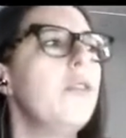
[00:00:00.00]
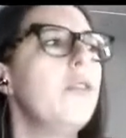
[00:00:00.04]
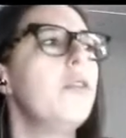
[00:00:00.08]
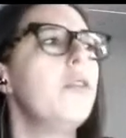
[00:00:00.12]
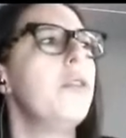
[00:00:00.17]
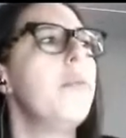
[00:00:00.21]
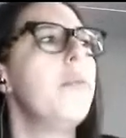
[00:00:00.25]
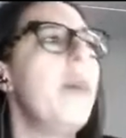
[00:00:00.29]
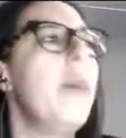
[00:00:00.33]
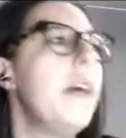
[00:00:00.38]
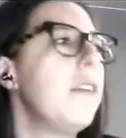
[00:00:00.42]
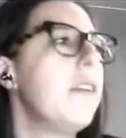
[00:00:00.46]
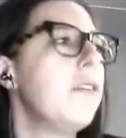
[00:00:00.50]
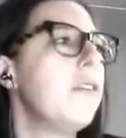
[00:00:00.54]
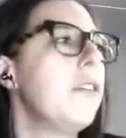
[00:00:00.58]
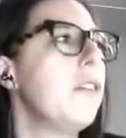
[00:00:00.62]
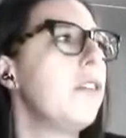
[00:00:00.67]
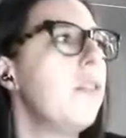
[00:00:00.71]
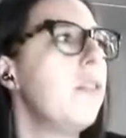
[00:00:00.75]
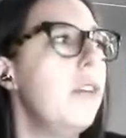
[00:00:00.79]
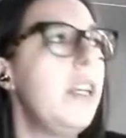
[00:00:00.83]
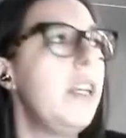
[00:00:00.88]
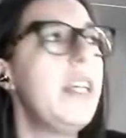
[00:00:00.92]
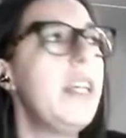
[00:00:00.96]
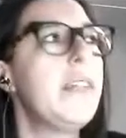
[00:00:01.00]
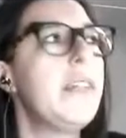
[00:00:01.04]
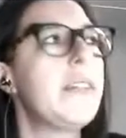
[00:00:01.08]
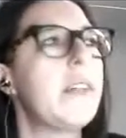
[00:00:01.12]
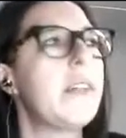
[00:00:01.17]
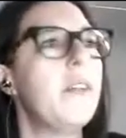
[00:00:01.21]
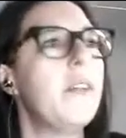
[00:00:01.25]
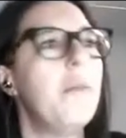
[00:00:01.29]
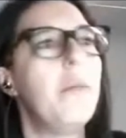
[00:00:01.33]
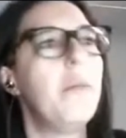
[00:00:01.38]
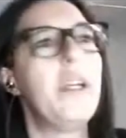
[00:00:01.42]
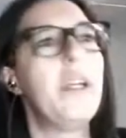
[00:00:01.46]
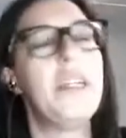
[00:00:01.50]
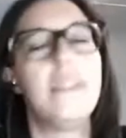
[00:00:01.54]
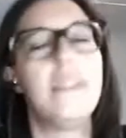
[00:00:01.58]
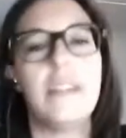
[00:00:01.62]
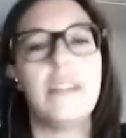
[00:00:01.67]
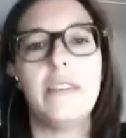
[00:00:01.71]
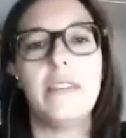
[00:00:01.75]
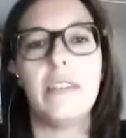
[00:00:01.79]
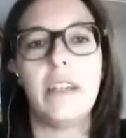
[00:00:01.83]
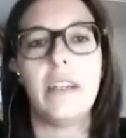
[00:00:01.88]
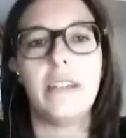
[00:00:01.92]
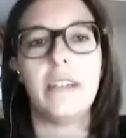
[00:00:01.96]
Berto and colleagues completed
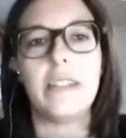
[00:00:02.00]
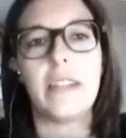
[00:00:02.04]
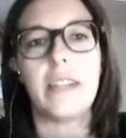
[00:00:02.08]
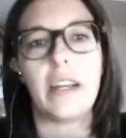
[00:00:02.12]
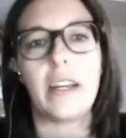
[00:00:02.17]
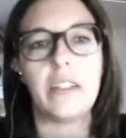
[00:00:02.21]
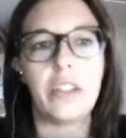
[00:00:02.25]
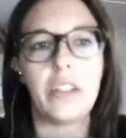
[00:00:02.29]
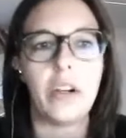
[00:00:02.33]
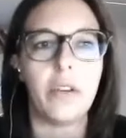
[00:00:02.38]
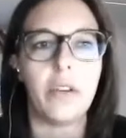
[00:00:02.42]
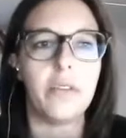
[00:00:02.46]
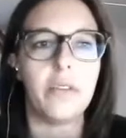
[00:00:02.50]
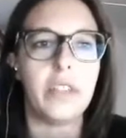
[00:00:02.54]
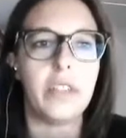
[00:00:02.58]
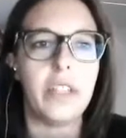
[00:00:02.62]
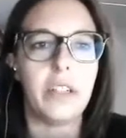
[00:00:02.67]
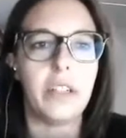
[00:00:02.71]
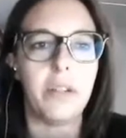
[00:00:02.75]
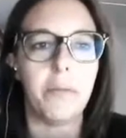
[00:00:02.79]
the study of the